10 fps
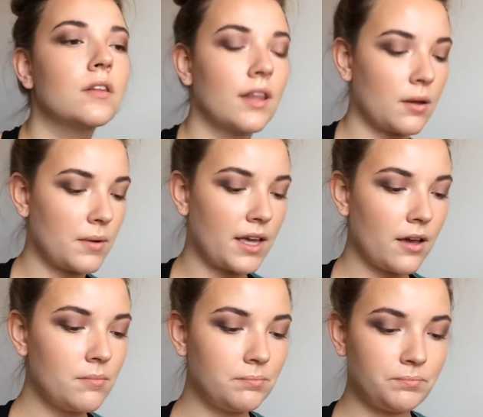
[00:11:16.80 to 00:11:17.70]
There we
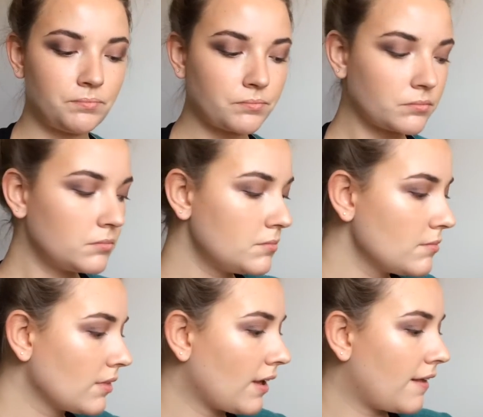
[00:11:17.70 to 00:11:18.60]
go.
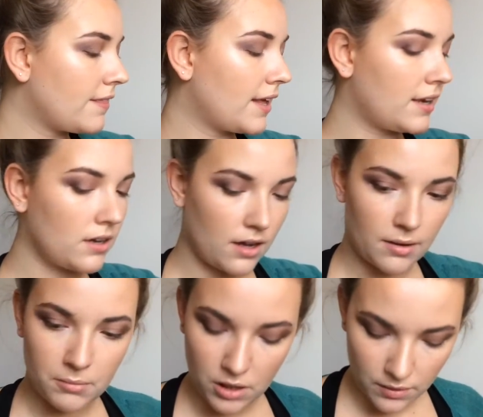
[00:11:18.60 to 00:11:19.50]
And then
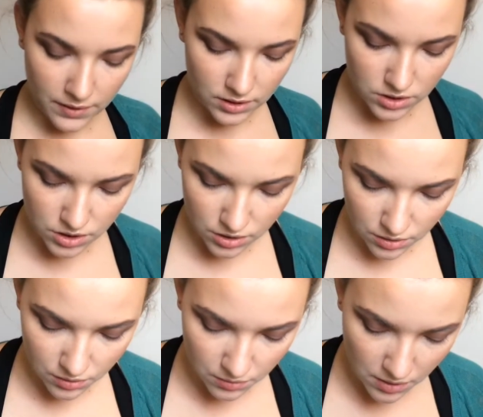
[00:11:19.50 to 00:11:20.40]
I'm going
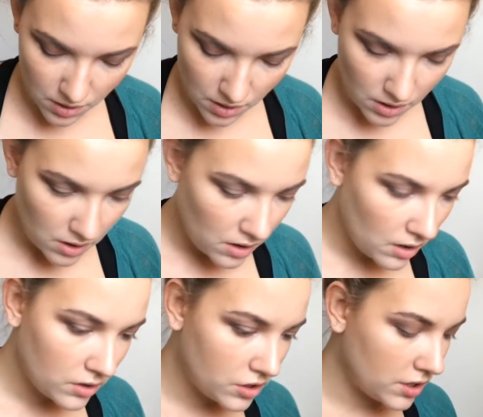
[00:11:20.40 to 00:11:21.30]
to
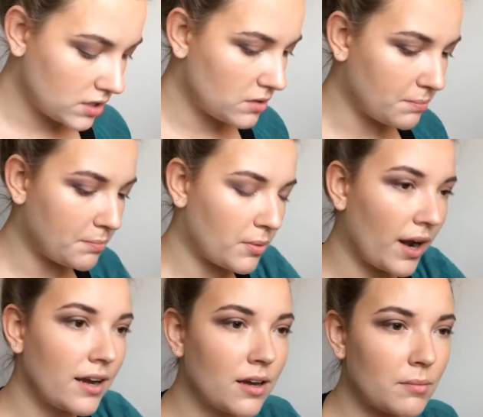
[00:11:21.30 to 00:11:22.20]
just
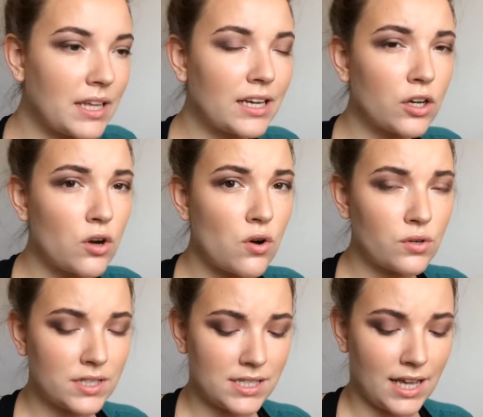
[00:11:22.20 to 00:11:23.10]
brighten up the inner
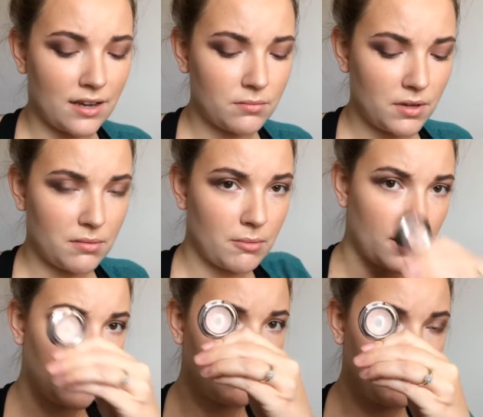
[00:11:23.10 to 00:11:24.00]
corners again with
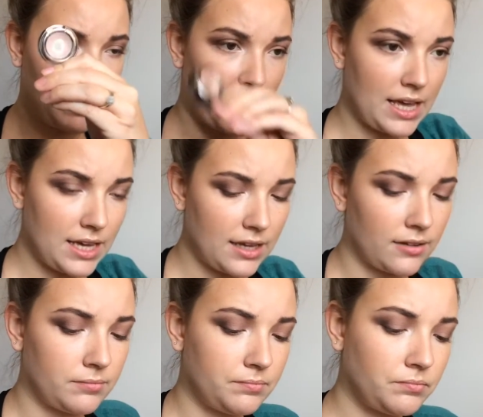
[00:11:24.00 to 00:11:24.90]
my
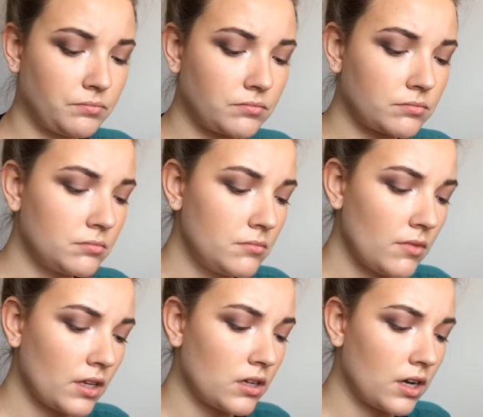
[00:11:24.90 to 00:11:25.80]
pink
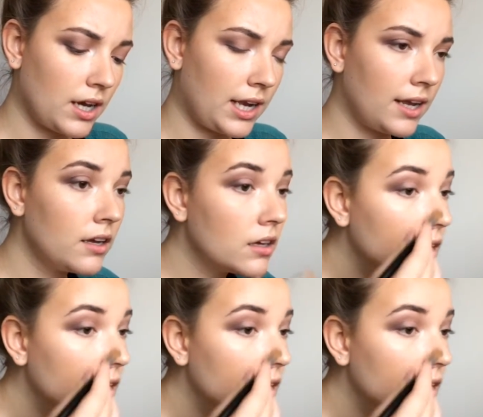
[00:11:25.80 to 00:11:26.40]
colour.